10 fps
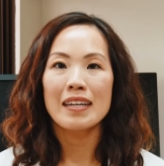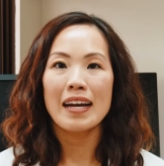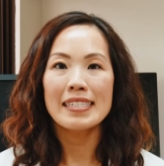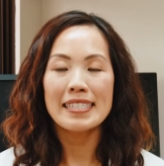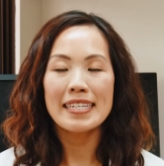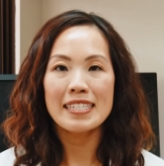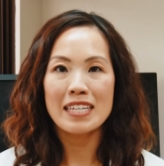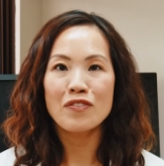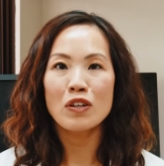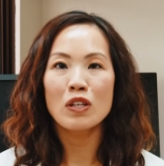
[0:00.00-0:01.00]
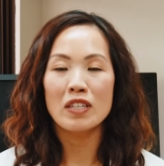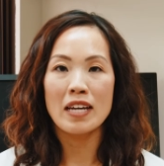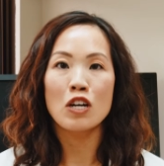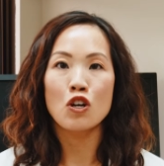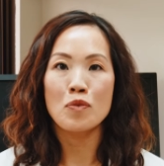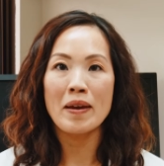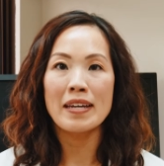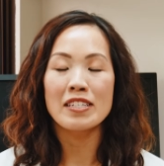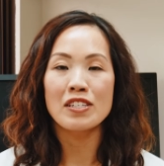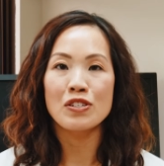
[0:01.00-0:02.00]
I see several younger
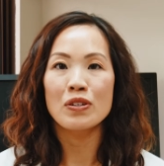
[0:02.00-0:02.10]
patients